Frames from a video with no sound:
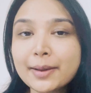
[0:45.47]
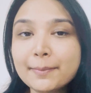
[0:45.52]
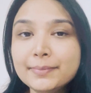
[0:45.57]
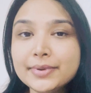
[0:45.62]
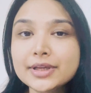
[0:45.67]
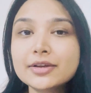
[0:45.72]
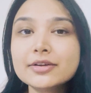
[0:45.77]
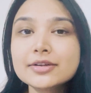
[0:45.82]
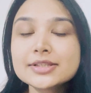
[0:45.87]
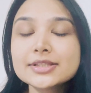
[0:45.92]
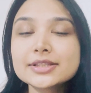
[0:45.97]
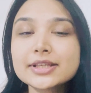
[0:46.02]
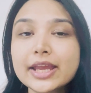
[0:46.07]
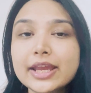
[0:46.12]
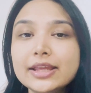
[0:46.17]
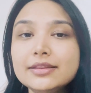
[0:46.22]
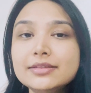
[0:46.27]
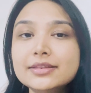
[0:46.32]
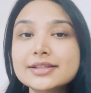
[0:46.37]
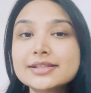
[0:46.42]
because
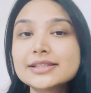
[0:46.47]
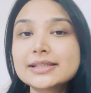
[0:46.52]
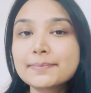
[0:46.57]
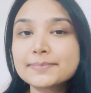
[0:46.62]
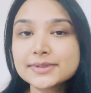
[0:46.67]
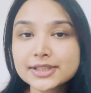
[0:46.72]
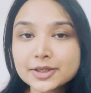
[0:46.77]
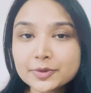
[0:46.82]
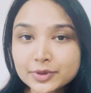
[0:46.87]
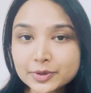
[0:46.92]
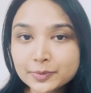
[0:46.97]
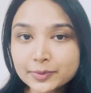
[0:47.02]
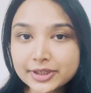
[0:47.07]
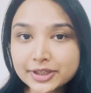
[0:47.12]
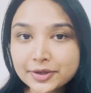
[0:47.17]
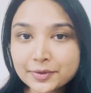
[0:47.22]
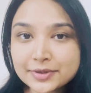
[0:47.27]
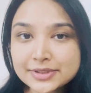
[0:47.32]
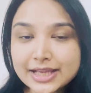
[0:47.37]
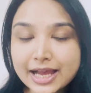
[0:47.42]
in the subsequent
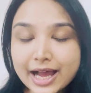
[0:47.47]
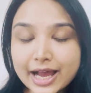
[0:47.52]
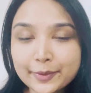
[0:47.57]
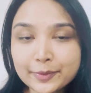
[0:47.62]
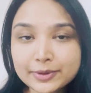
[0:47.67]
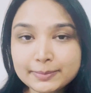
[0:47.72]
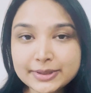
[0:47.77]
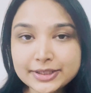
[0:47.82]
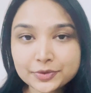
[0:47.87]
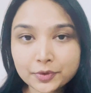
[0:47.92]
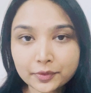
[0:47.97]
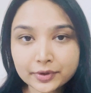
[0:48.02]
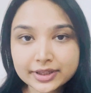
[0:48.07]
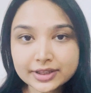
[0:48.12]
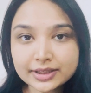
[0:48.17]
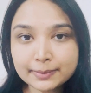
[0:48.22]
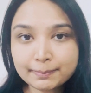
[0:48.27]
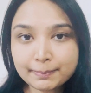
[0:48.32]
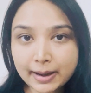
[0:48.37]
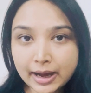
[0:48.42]
videos, I will be
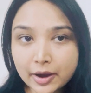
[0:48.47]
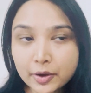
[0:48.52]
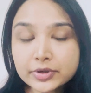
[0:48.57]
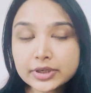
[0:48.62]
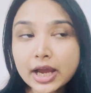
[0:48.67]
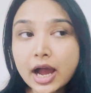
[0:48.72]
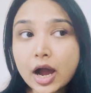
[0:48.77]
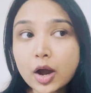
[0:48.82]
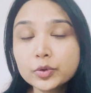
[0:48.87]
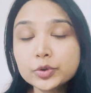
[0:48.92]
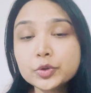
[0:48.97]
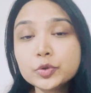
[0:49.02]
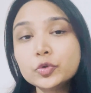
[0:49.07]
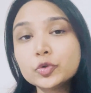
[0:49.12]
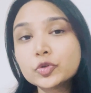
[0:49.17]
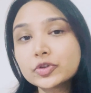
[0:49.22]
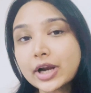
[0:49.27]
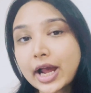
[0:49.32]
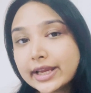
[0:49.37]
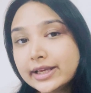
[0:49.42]
talking about how to
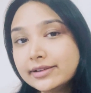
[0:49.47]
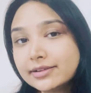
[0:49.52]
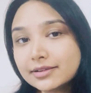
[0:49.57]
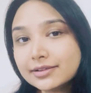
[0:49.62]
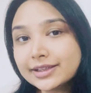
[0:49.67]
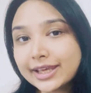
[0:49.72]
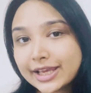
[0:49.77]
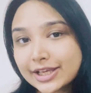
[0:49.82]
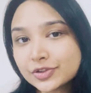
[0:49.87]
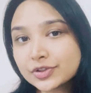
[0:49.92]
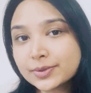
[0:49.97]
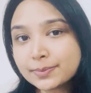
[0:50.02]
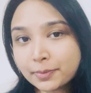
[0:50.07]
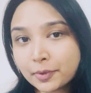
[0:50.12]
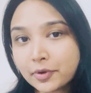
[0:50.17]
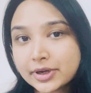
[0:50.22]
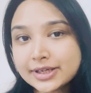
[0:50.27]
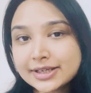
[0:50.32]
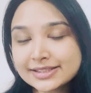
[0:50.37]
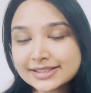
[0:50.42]
write a case
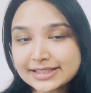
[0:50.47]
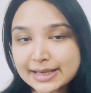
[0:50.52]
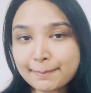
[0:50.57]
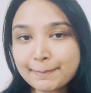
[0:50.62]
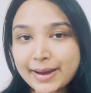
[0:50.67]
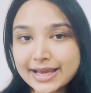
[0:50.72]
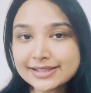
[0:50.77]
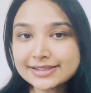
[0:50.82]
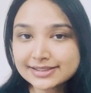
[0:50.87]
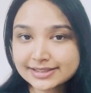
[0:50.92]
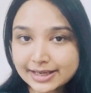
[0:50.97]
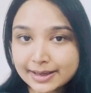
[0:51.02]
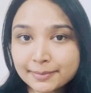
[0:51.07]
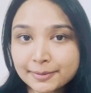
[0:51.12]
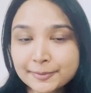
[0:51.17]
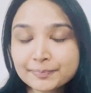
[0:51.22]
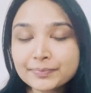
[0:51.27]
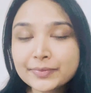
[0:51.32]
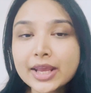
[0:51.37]
report step by step,